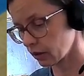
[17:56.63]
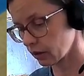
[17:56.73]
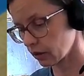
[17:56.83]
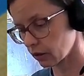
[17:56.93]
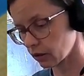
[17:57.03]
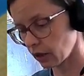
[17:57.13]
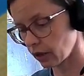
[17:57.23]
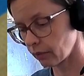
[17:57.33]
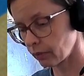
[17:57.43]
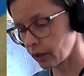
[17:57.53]
It's kind
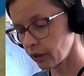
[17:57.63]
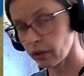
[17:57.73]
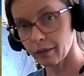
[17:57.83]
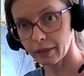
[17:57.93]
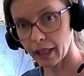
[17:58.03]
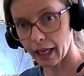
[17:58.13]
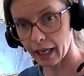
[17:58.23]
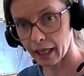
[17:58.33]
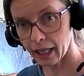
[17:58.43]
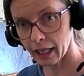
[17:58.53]
of blue. I'm going to
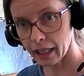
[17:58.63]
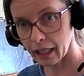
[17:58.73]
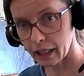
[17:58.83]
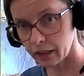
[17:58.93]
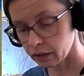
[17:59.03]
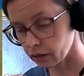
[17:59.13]
add